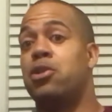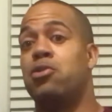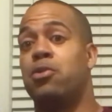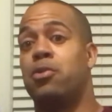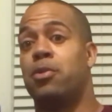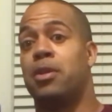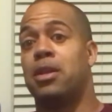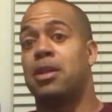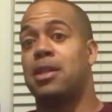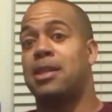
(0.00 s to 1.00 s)
do
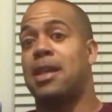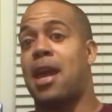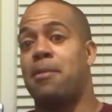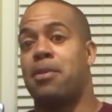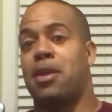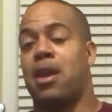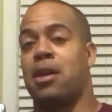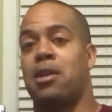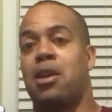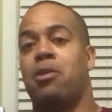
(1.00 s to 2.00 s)
the same
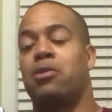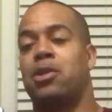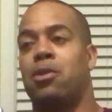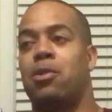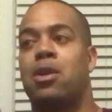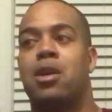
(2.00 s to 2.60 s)
thing, so